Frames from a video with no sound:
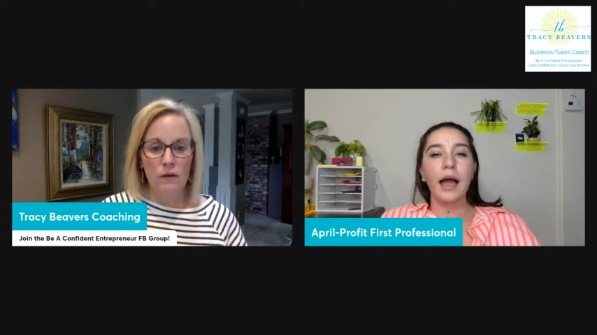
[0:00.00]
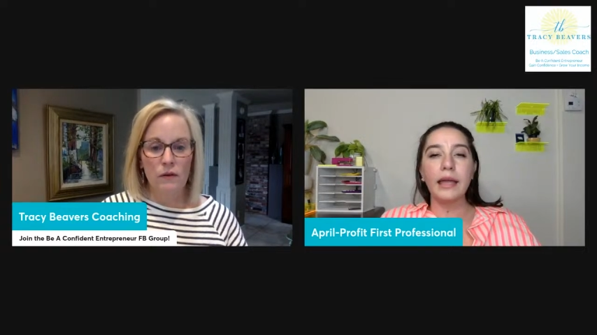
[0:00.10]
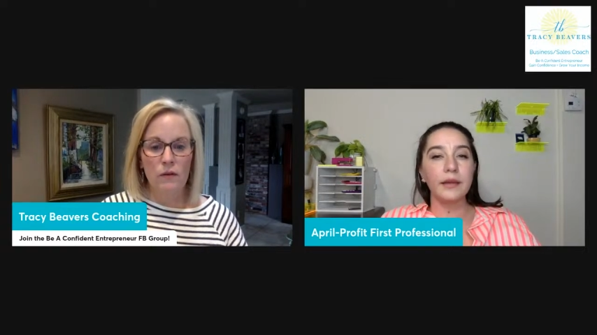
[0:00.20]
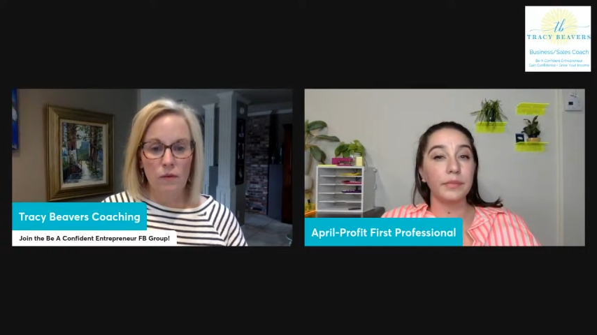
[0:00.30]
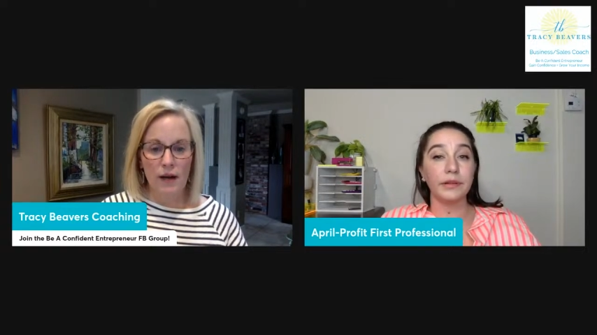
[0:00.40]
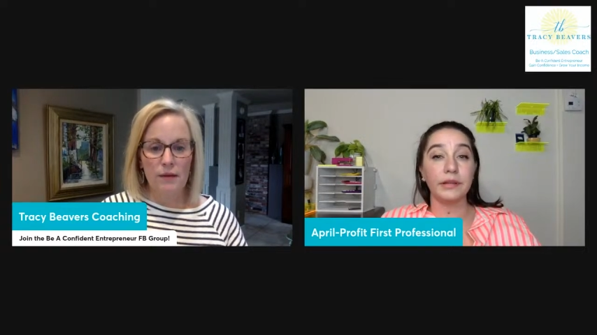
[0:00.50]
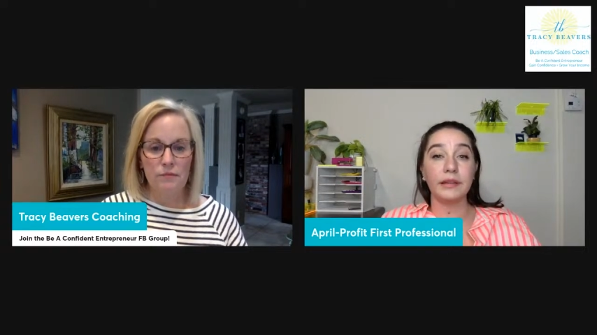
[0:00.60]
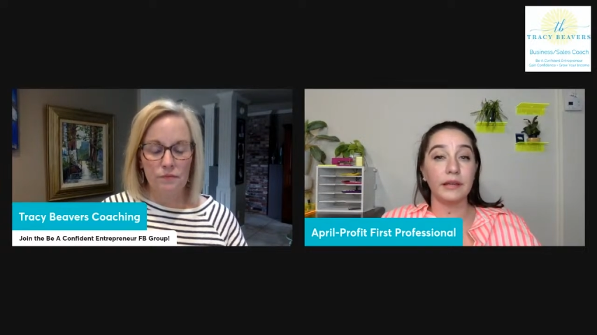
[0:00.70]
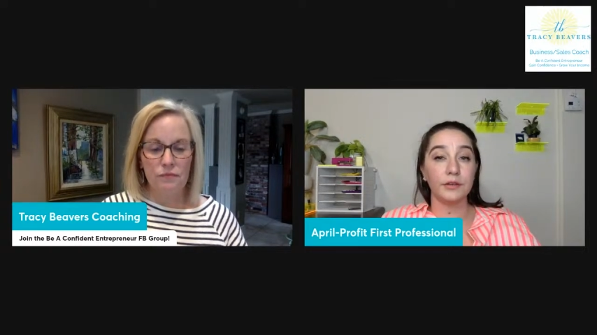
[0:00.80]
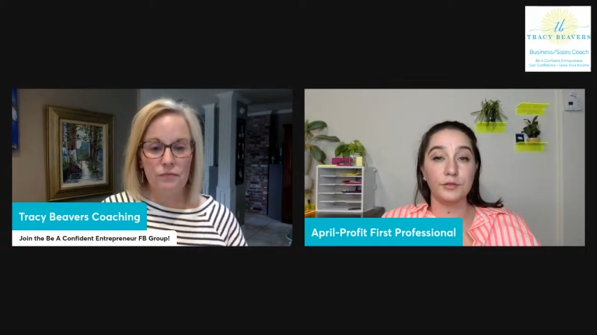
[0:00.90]
Speaker 1: I
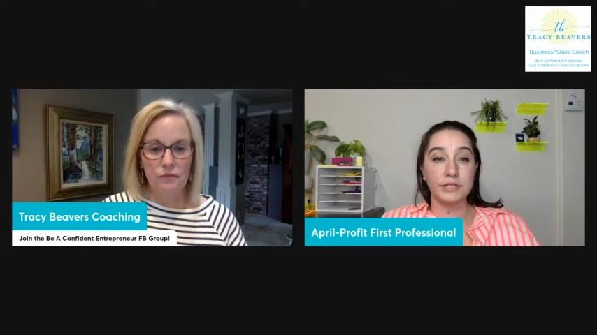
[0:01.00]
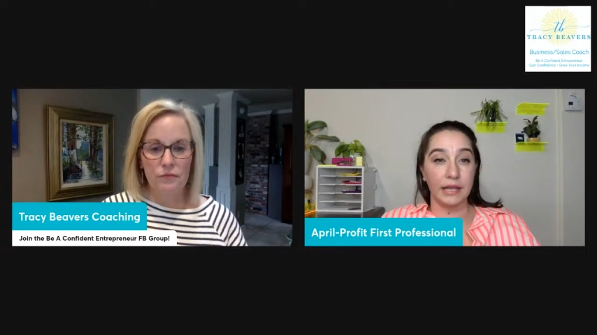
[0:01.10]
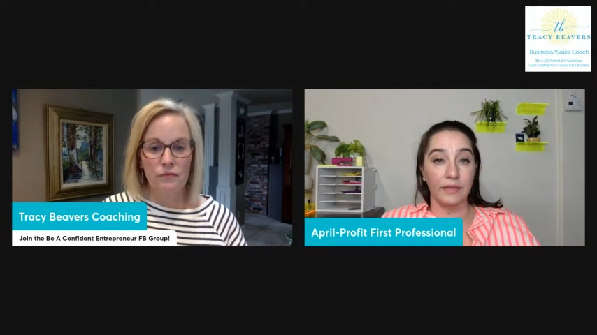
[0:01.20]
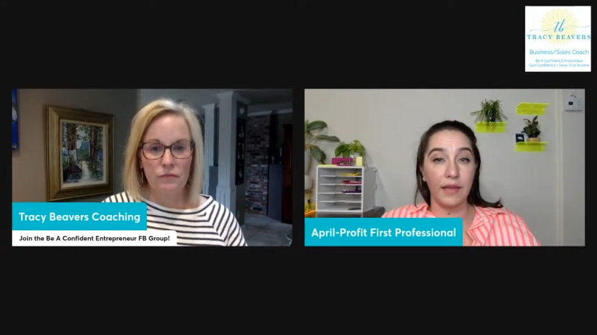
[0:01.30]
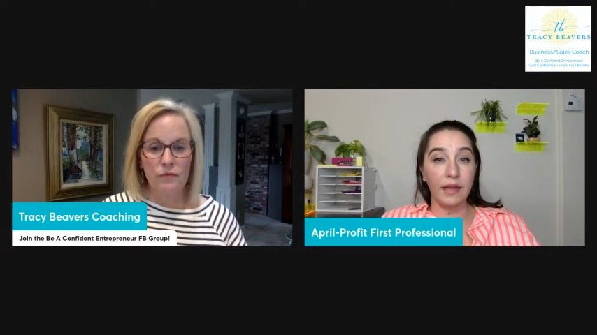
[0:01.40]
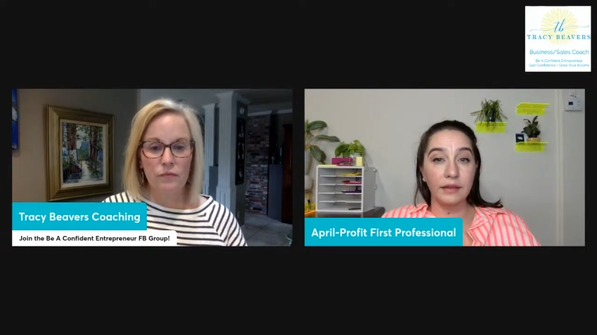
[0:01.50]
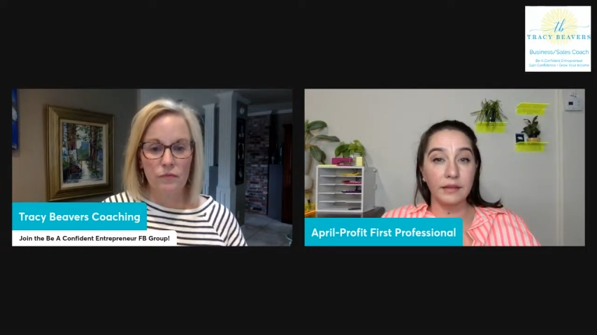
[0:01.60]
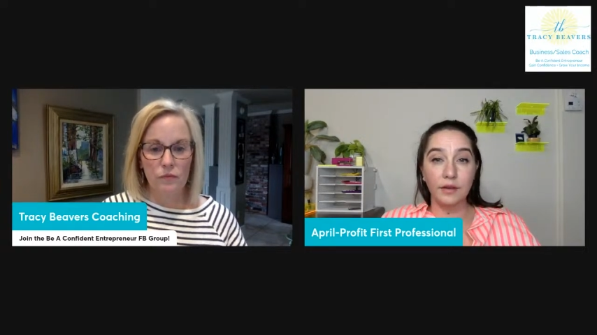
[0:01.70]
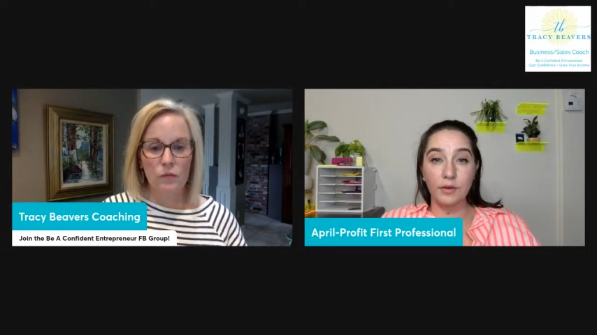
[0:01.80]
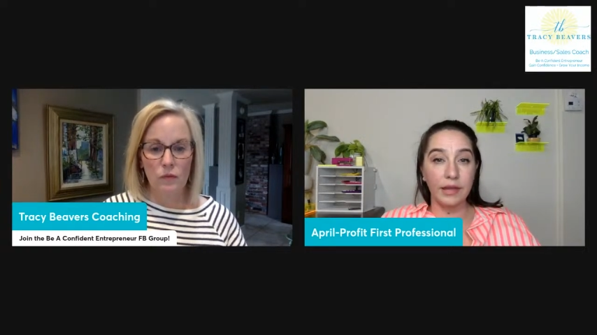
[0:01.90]
completely right. understand that.
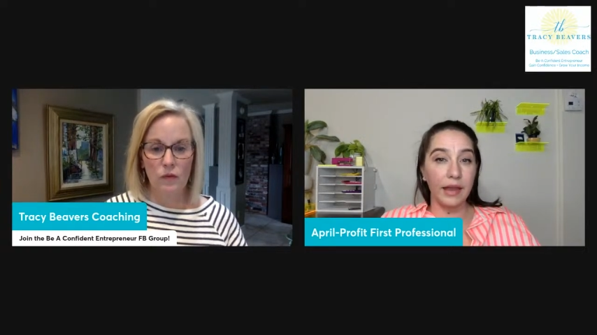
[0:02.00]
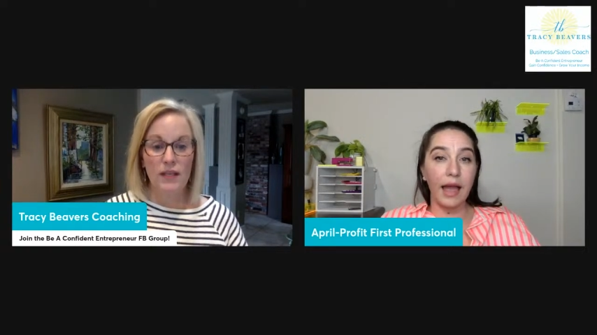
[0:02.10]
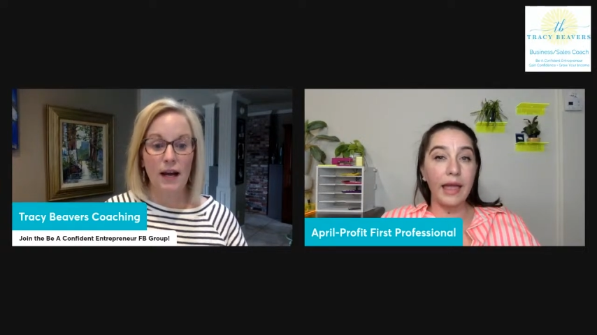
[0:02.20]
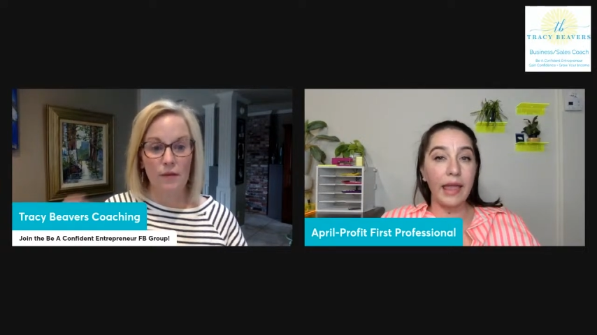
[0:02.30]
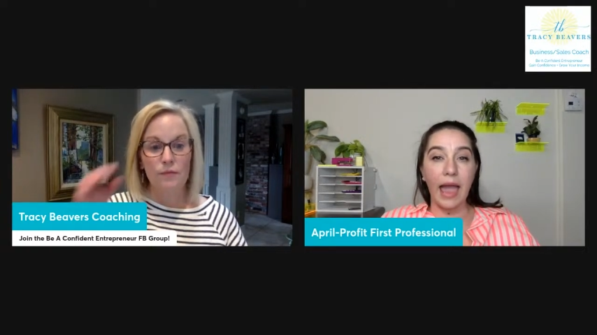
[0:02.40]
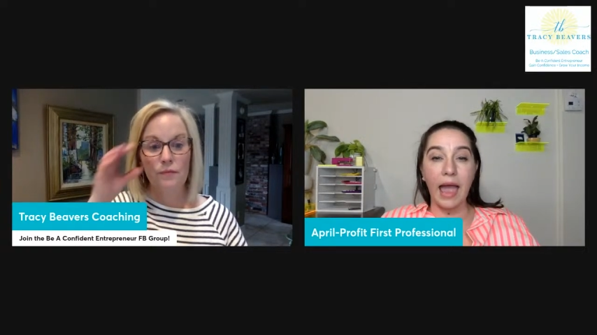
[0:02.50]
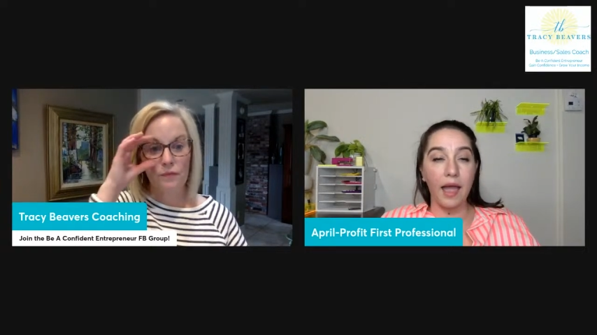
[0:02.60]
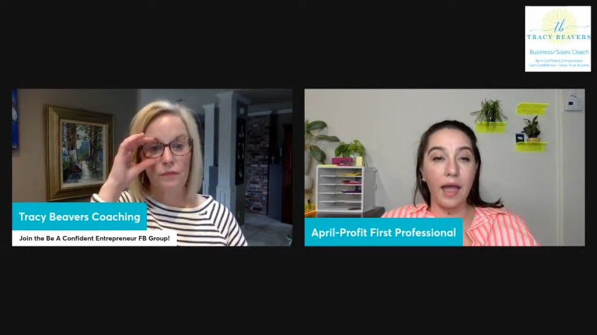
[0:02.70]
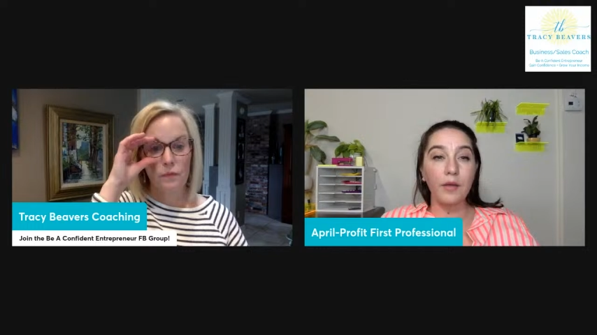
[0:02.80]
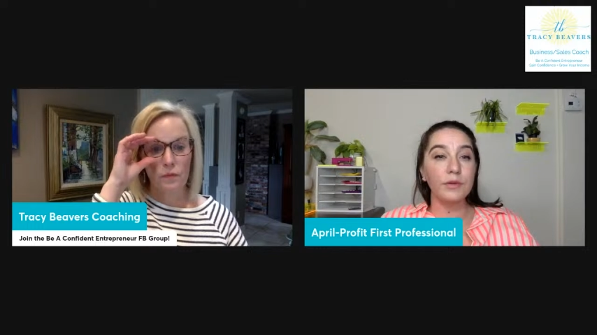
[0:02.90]
You know, like I
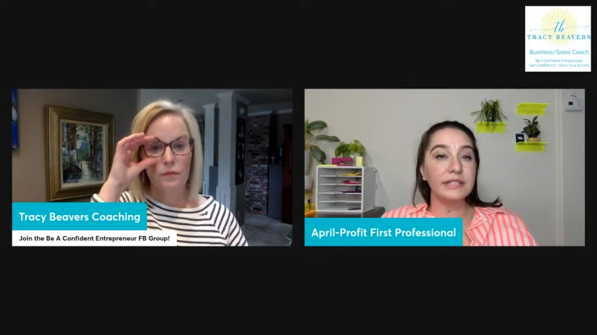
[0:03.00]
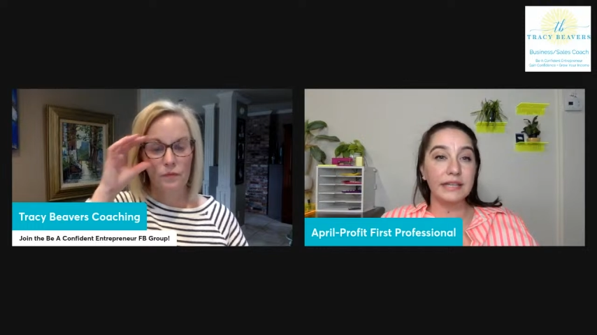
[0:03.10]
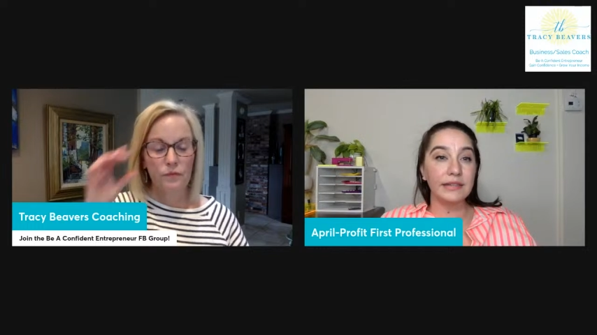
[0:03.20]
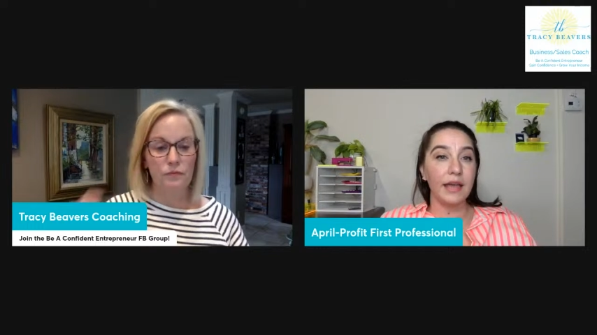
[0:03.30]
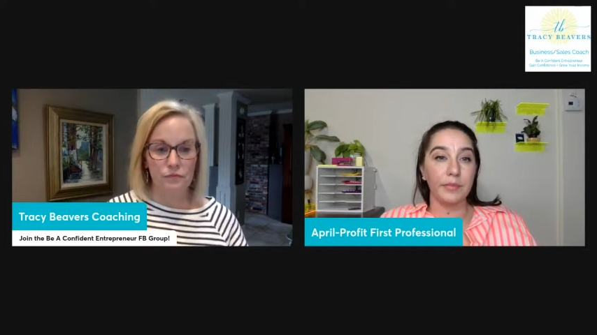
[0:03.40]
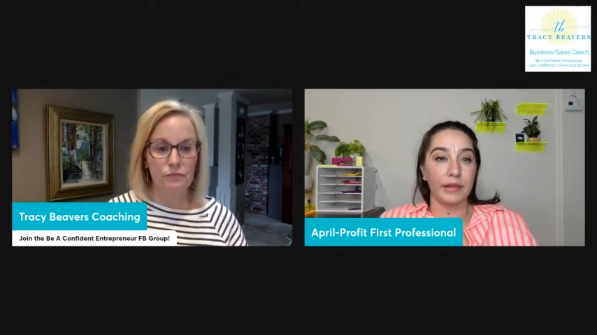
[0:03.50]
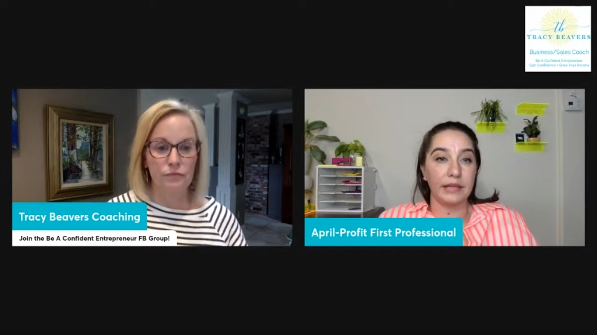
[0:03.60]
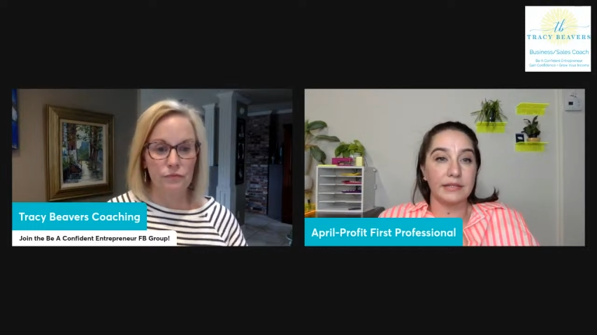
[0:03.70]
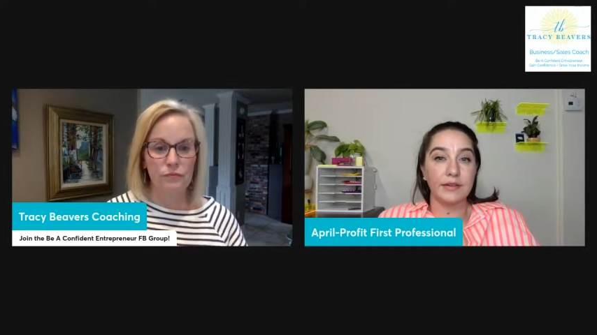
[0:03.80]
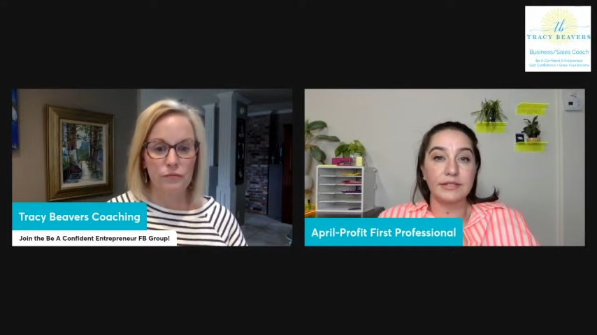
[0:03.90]
had, I was in that place.